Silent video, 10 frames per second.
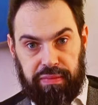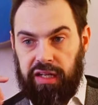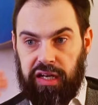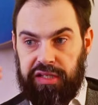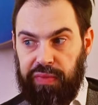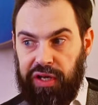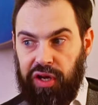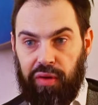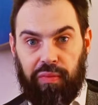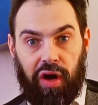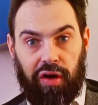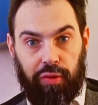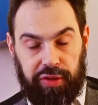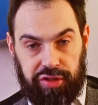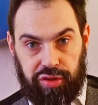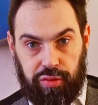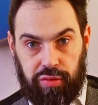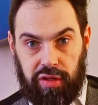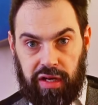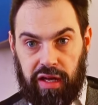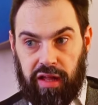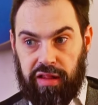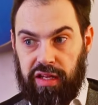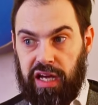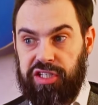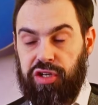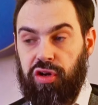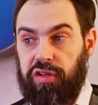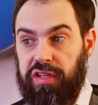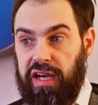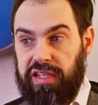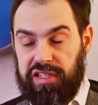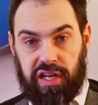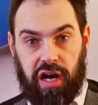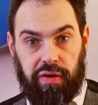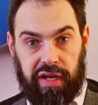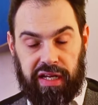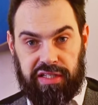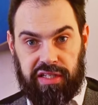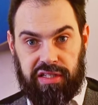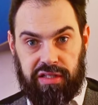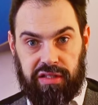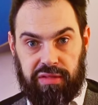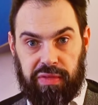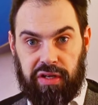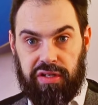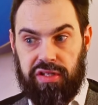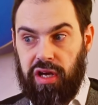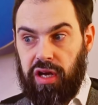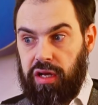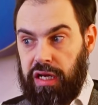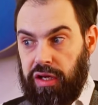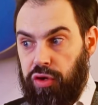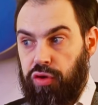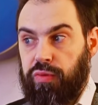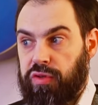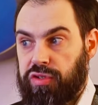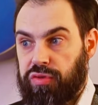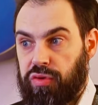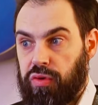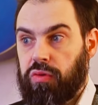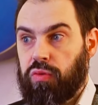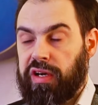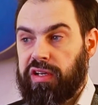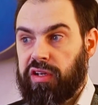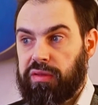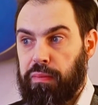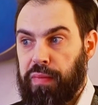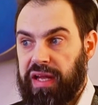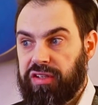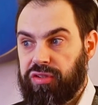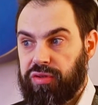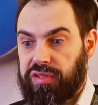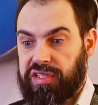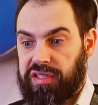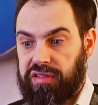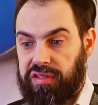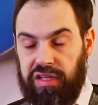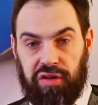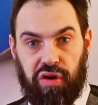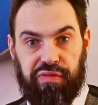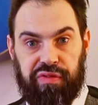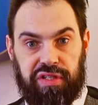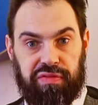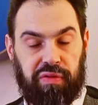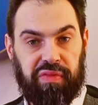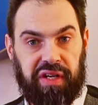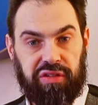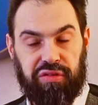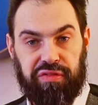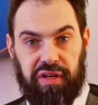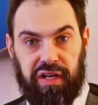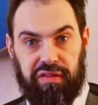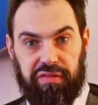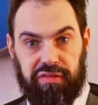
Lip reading: It has become a ritual that has colonized our existence because humans were not meant to sit in an office from 9 to 5.